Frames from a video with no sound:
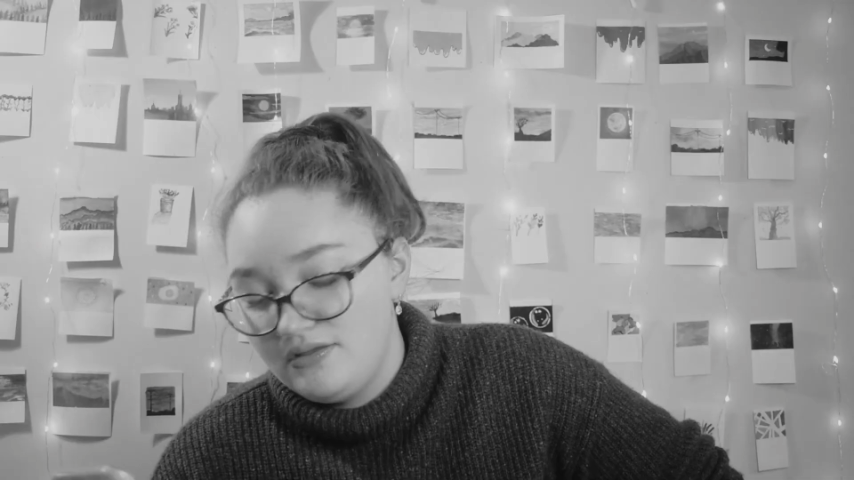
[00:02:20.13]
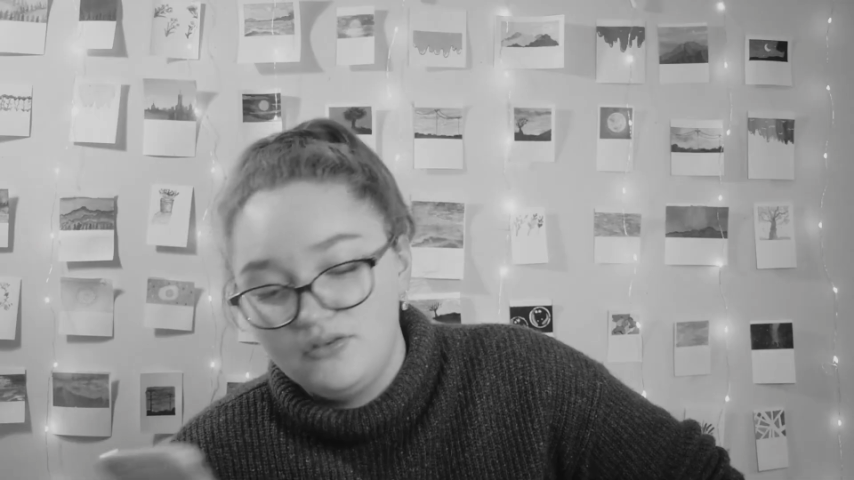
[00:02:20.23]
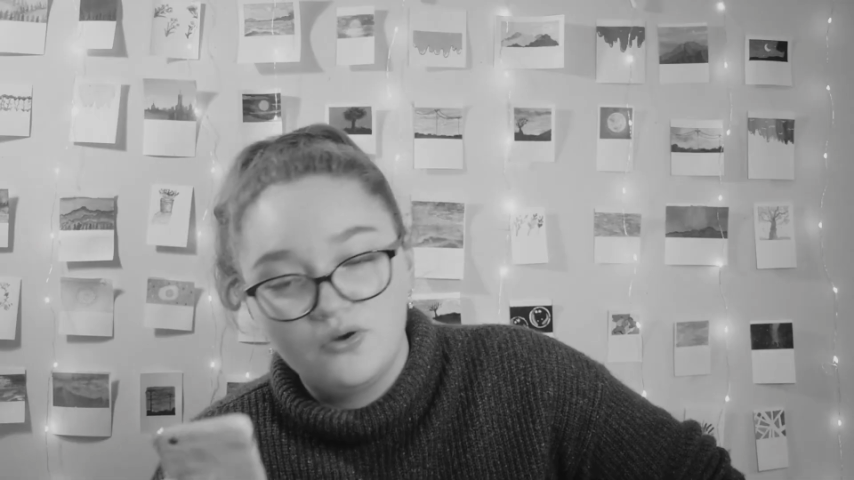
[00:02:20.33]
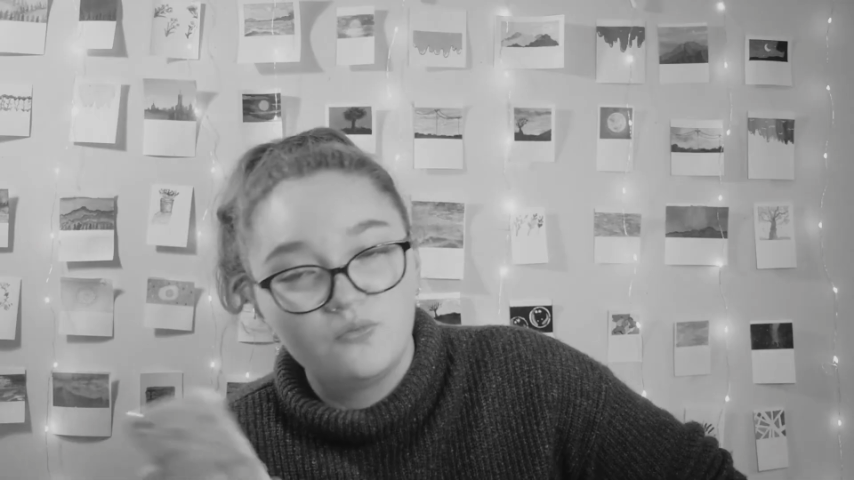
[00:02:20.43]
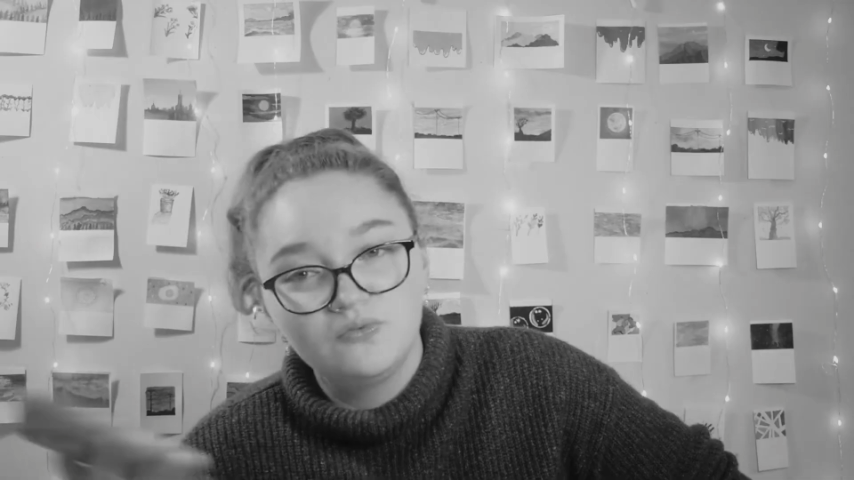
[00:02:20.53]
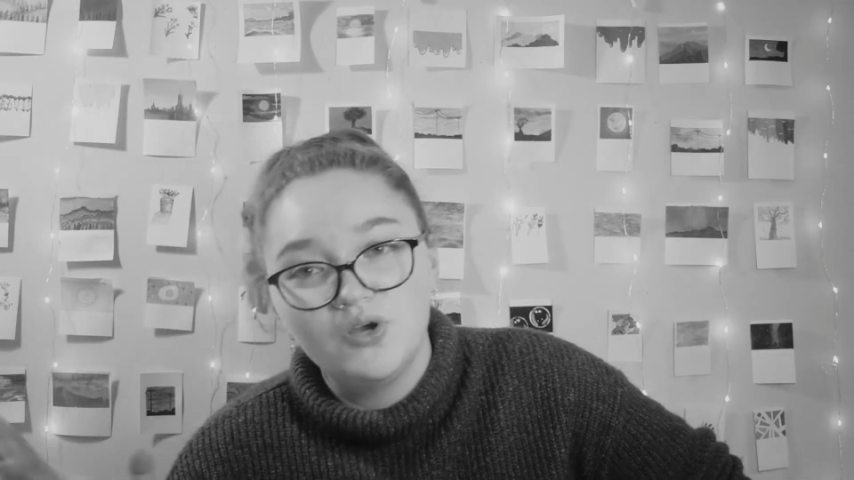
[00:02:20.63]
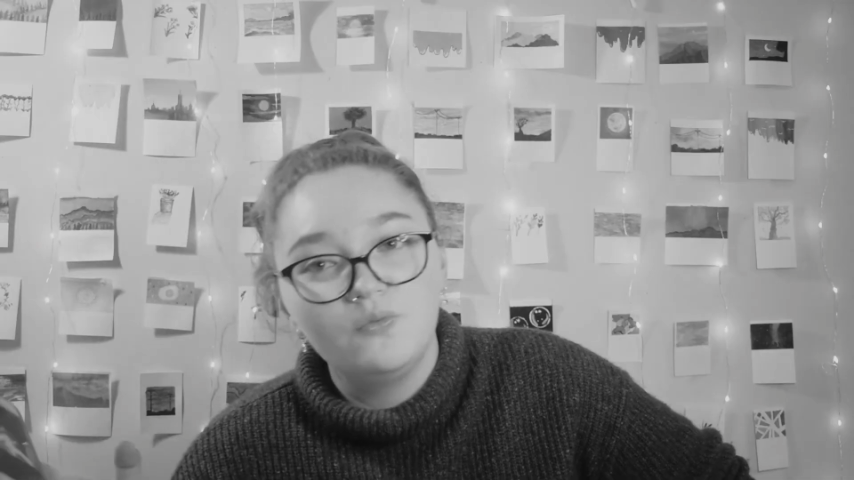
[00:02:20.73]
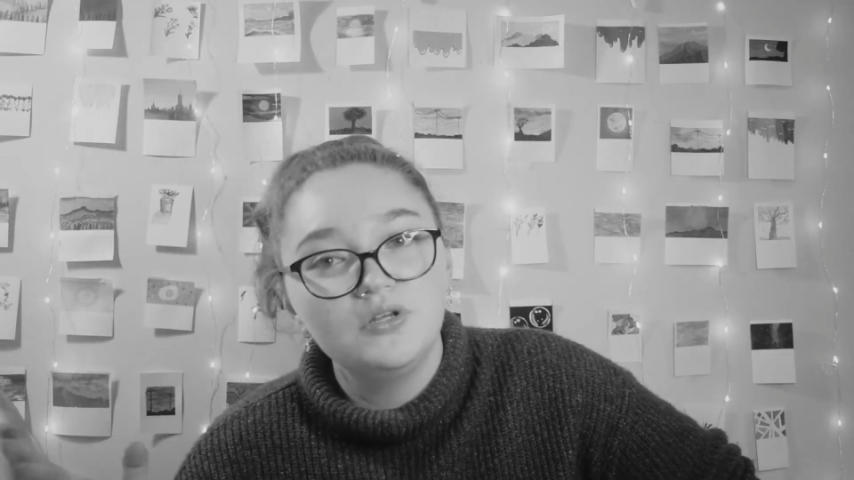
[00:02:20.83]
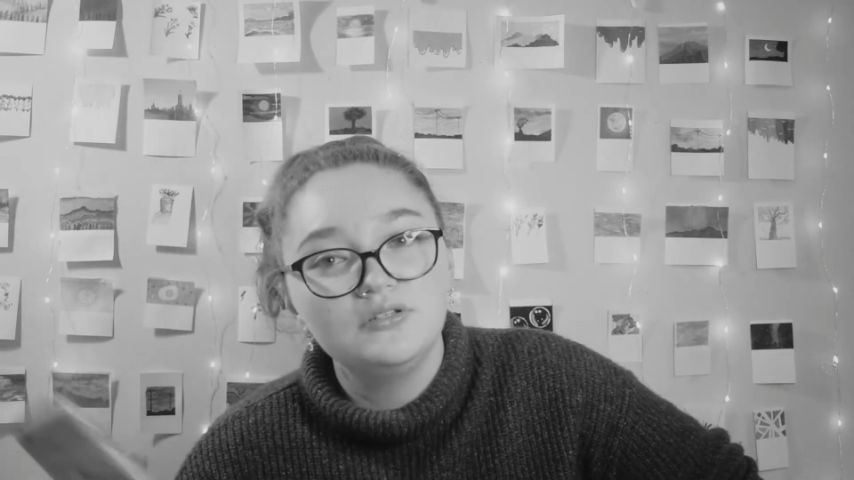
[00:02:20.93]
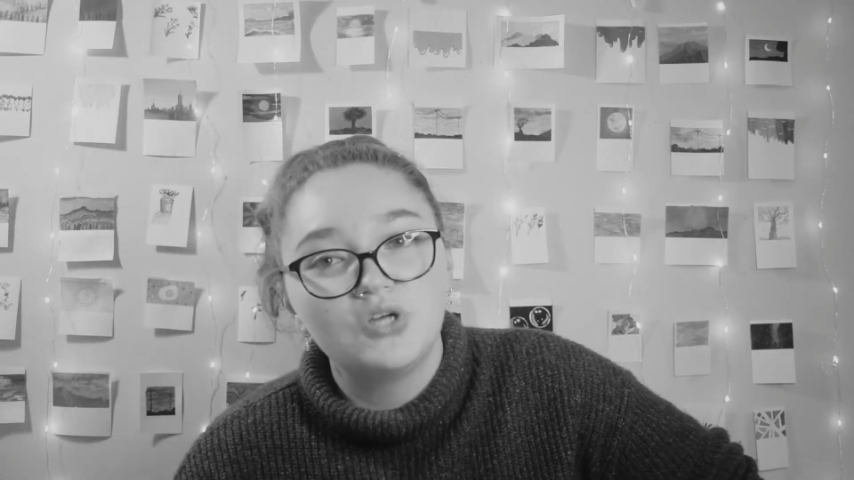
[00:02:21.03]
No
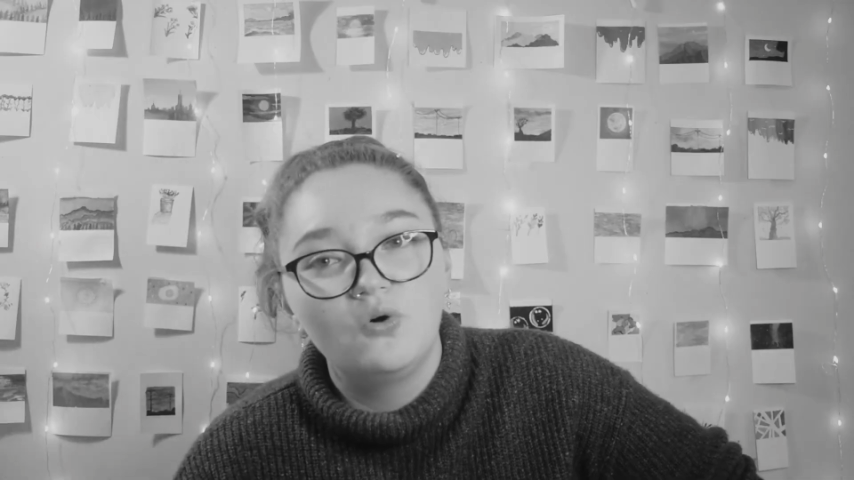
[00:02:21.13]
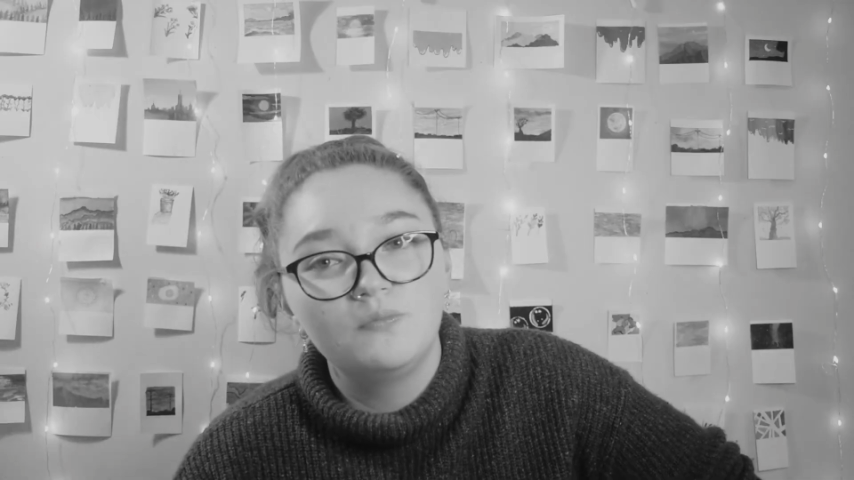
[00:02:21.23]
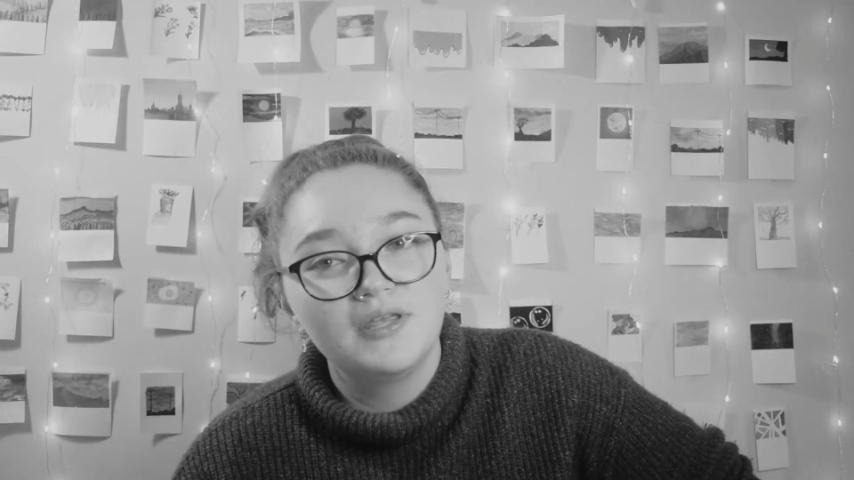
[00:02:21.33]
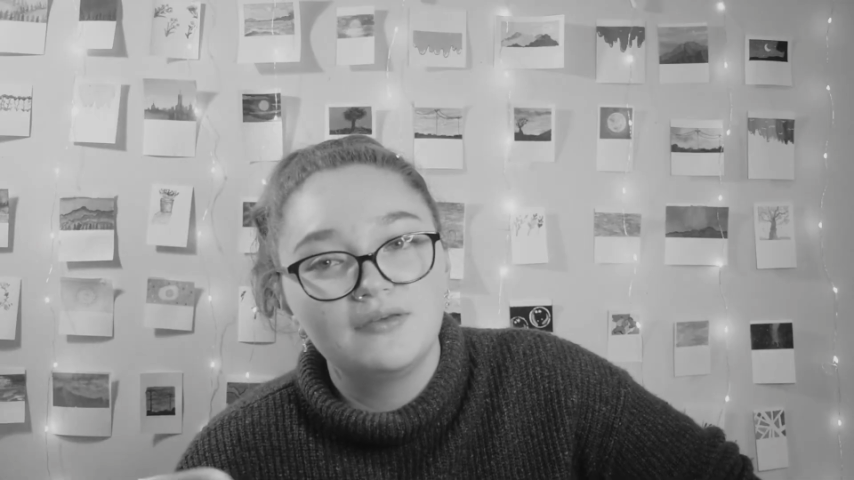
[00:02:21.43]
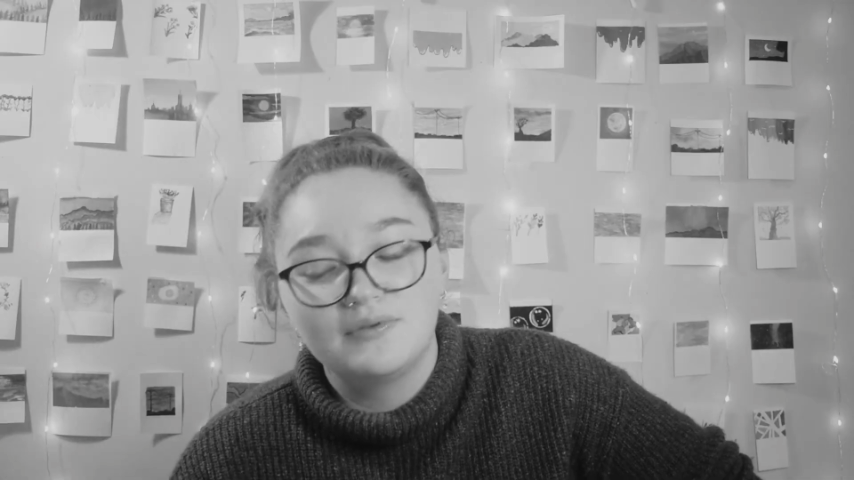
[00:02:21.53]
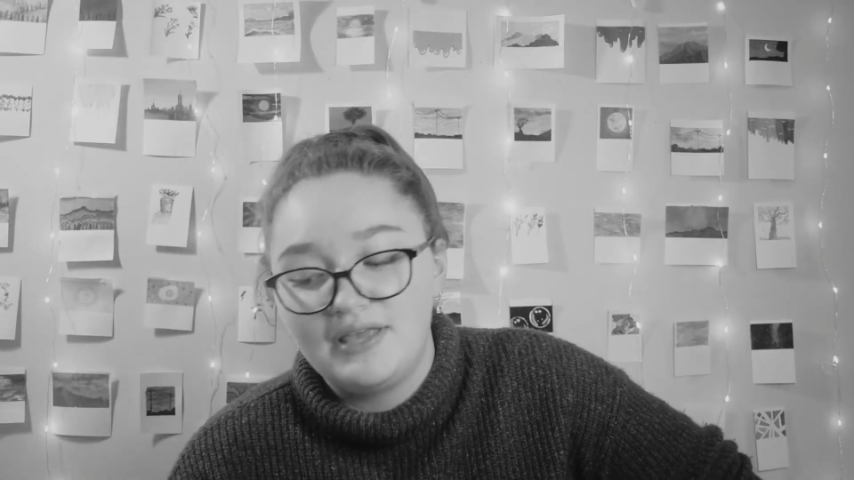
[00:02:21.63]
one told me it was